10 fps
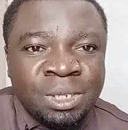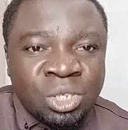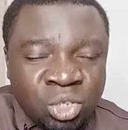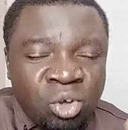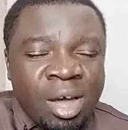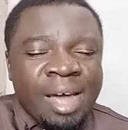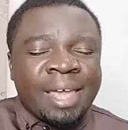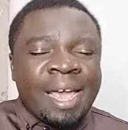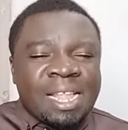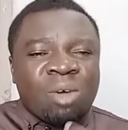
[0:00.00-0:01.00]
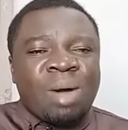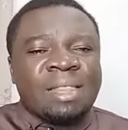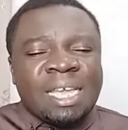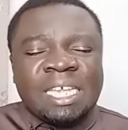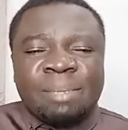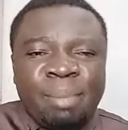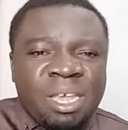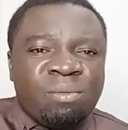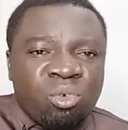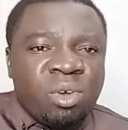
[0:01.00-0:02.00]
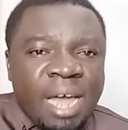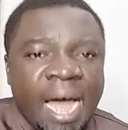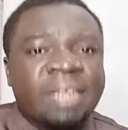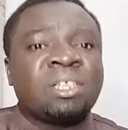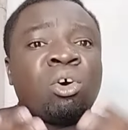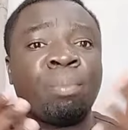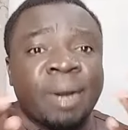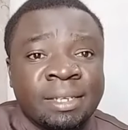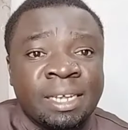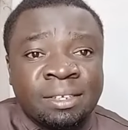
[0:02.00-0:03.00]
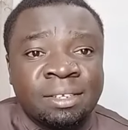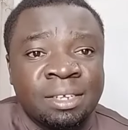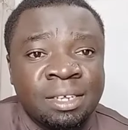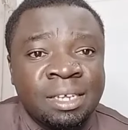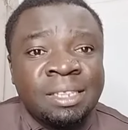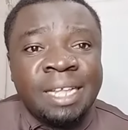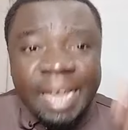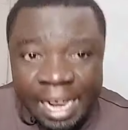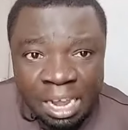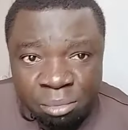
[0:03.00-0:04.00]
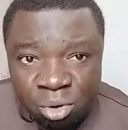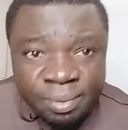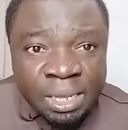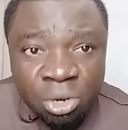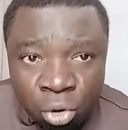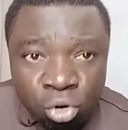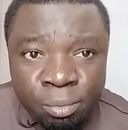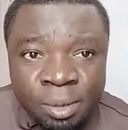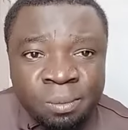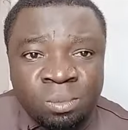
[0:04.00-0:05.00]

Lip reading: So Kenya Kwanza is being viewed as the oppressors, the enemy of the economy.